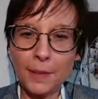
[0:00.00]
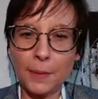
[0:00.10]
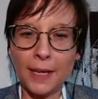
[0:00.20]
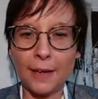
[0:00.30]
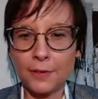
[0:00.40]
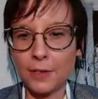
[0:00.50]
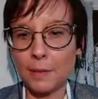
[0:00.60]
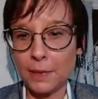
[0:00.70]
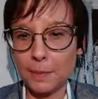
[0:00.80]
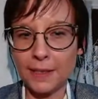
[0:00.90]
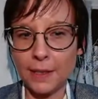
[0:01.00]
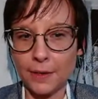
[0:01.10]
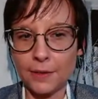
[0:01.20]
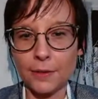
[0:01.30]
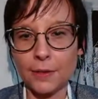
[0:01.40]
but we have to implement
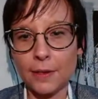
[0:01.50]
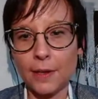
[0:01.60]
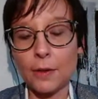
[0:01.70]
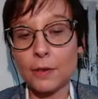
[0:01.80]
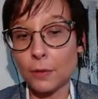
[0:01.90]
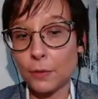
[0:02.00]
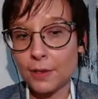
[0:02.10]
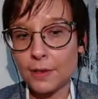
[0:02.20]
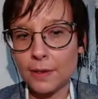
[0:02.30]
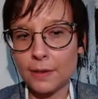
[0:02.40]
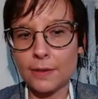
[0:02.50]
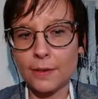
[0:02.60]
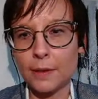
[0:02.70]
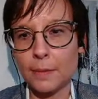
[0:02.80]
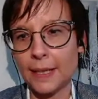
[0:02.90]
our solutions in a
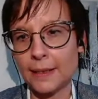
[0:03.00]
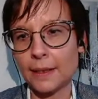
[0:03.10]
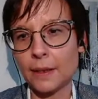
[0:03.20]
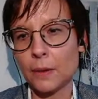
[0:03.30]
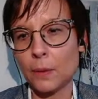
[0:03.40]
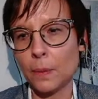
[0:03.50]
systematic